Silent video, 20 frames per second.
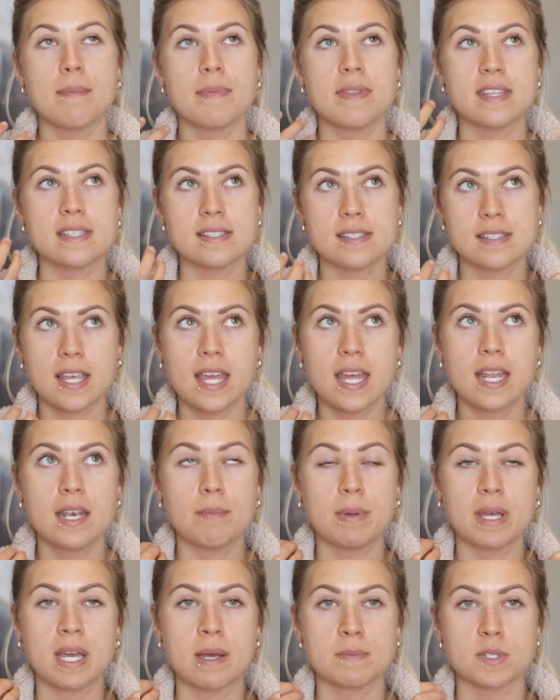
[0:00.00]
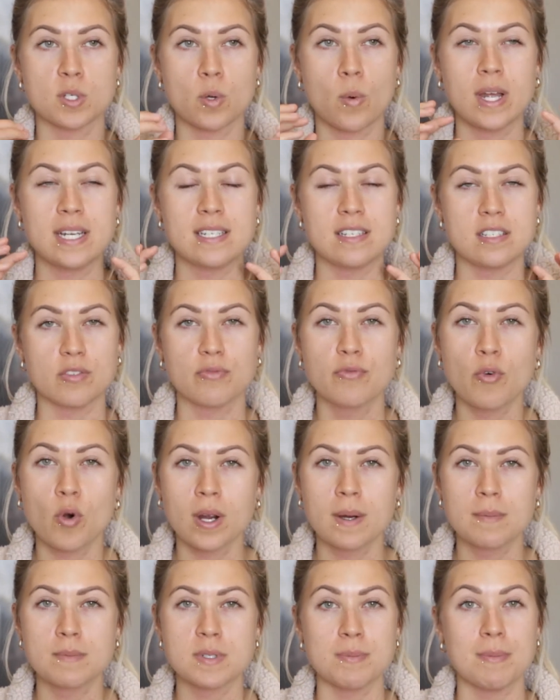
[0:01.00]
the skin becomes quite
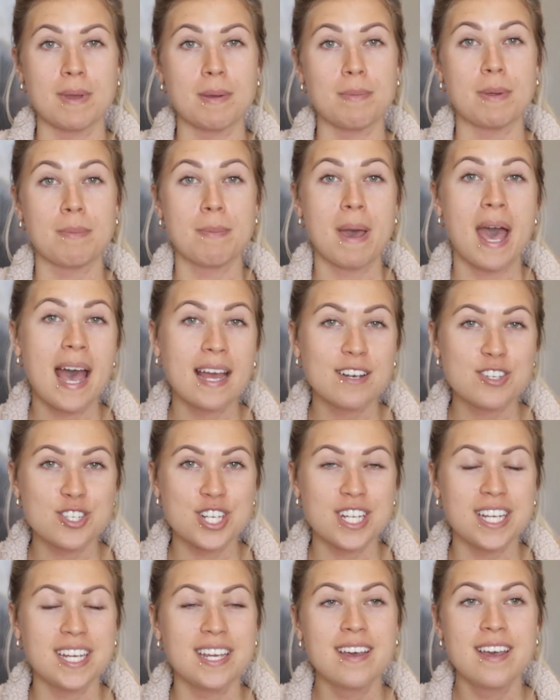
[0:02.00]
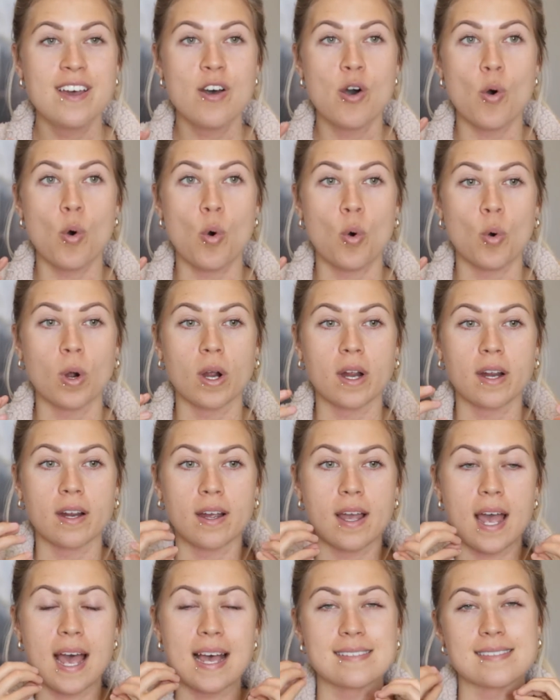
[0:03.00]
deformed, maybe patchy,
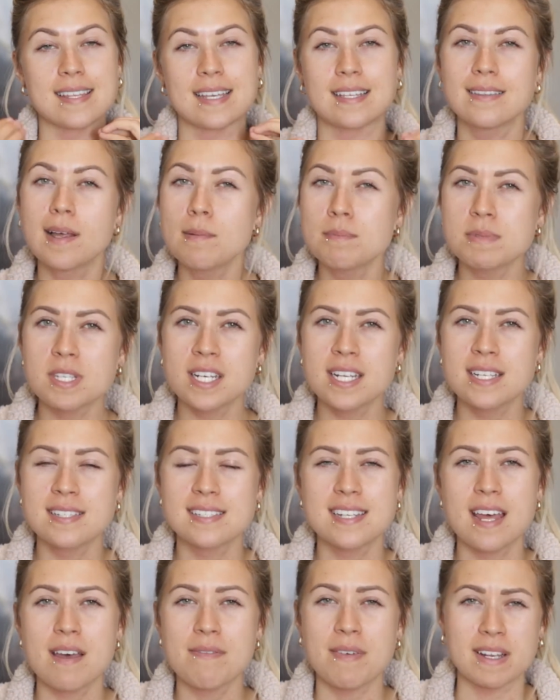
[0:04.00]
or has like lumps on it and stuff.